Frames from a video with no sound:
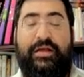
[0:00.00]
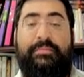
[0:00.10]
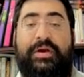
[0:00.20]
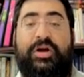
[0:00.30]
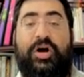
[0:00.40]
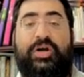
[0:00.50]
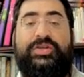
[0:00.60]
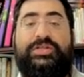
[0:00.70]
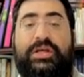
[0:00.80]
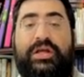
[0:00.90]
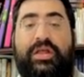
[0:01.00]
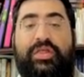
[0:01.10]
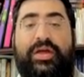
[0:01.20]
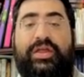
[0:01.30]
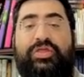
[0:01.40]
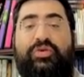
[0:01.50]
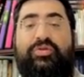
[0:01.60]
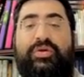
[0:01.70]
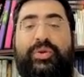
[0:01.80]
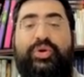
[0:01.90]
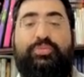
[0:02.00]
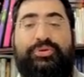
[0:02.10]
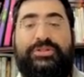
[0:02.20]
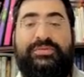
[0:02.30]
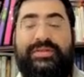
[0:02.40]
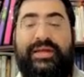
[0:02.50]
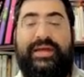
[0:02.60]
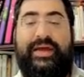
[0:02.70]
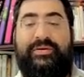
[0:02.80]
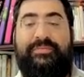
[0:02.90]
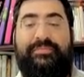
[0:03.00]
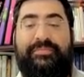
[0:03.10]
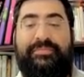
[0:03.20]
Because they thought that when you put them into cherem,